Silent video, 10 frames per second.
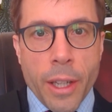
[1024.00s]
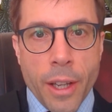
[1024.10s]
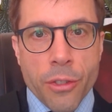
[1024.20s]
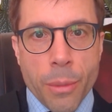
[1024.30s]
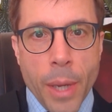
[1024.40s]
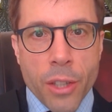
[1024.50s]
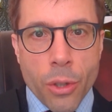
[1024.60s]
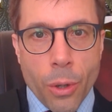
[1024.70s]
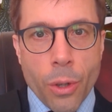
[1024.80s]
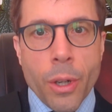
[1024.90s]
an
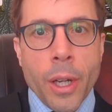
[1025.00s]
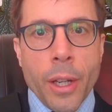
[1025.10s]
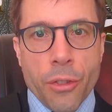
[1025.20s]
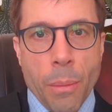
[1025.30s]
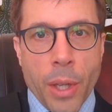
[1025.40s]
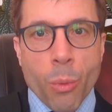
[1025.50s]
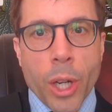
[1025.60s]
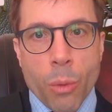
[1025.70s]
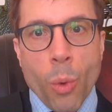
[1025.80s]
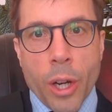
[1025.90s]
estimator, something we
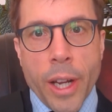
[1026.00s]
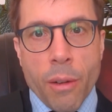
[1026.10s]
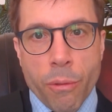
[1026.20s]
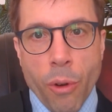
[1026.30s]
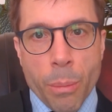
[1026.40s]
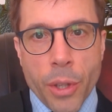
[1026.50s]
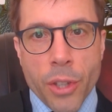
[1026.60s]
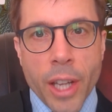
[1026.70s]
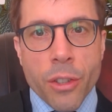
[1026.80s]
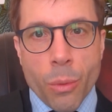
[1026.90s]
can work out from the
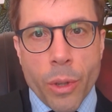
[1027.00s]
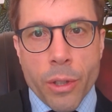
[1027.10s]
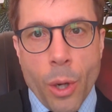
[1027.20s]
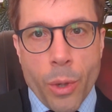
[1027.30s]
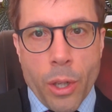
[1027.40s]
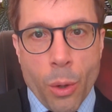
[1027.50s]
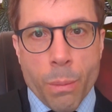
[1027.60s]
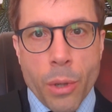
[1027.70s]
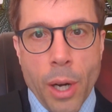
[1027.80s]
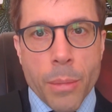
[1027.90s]
data with no unknown
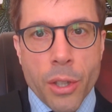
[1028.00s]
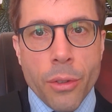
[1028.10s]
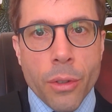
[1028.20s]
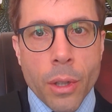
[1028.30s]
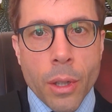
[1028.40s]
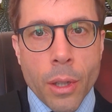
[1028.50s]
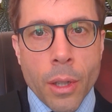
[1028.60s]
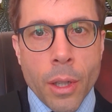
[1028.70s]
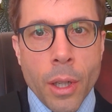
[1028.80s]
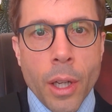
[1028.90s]
parameters.
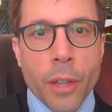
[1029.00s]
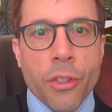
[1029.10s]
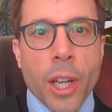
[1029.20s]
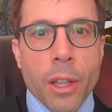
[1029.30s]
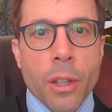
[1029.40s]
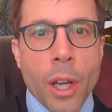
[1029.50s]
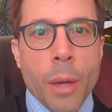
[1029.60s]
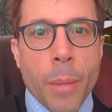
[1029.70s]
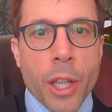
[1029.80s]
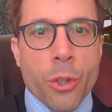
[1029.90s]
And second,
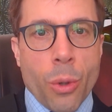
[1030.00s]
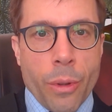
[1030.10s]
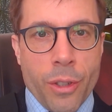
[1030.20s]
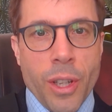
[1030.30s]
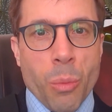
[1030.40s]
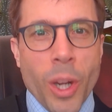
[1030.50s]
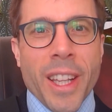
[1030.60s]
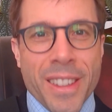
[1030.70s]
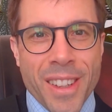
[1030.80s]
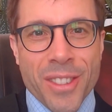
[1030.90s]
make sure that it really
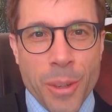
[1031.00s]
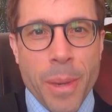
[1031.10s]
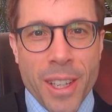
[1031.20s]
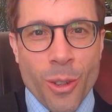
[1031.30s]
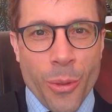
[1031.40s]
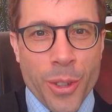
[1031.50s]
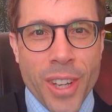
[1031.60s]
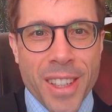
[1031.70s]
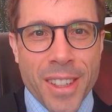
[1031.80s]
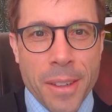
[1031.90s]
does depend on the
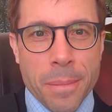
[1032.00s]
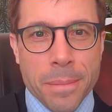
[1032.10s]
data.